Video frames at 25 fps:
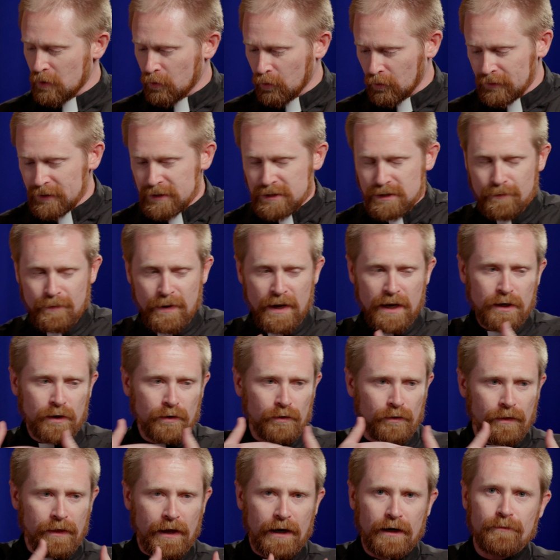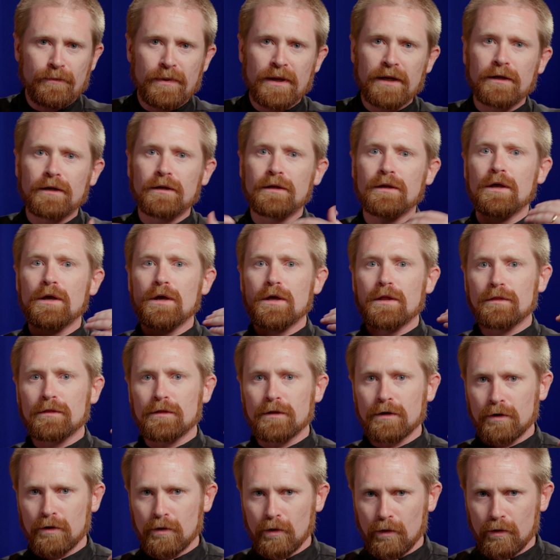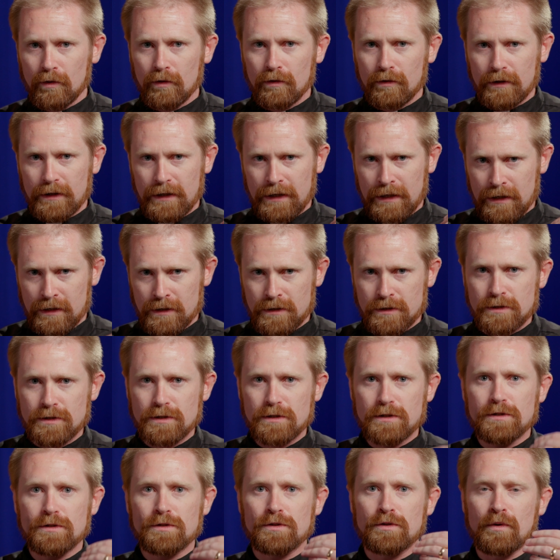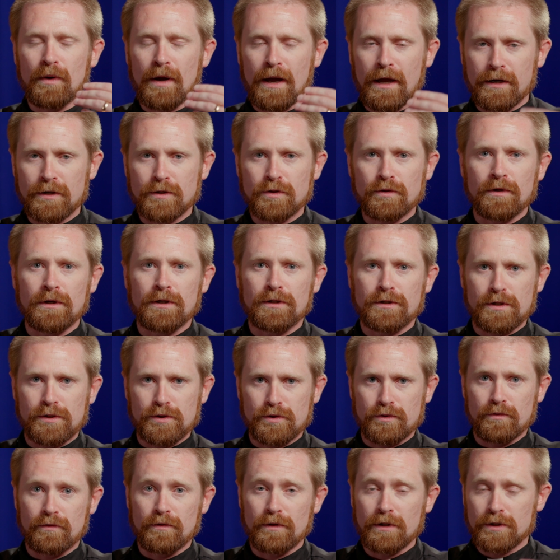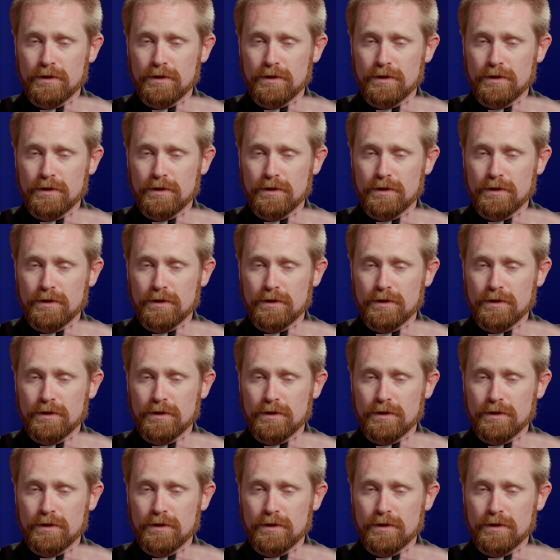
hold this opinion or that opinion, the goal is to enter into truth.